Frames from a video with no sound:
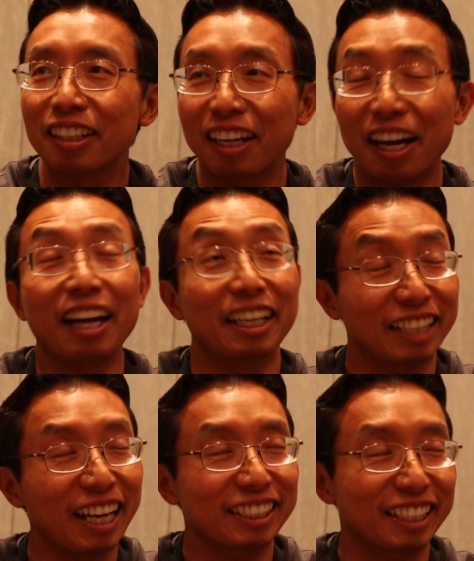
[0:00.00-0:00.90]

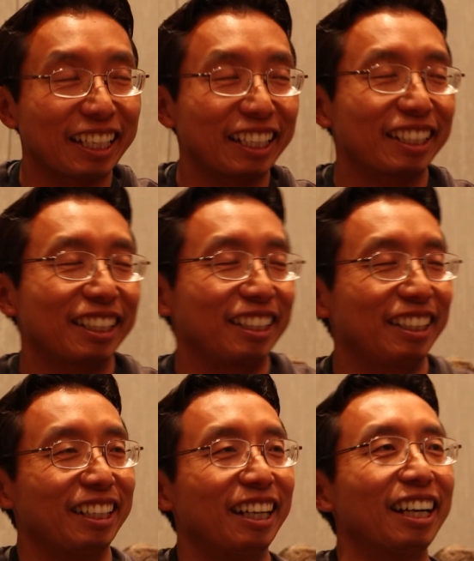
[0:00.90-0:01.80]

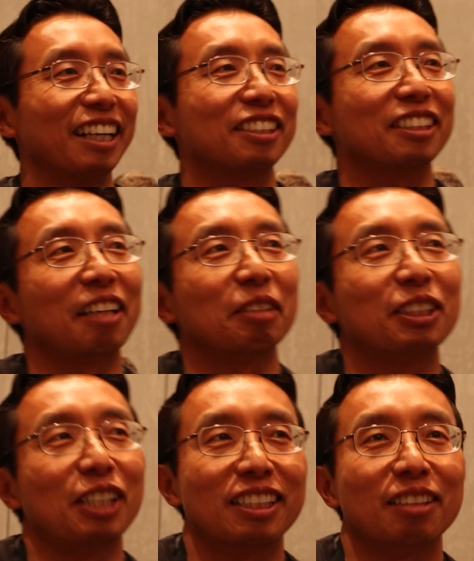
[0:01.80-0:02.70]
Exactly. I just have
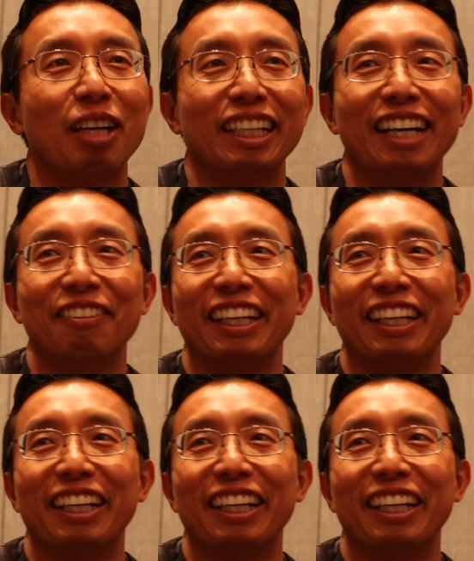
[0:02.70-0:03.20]
to justify that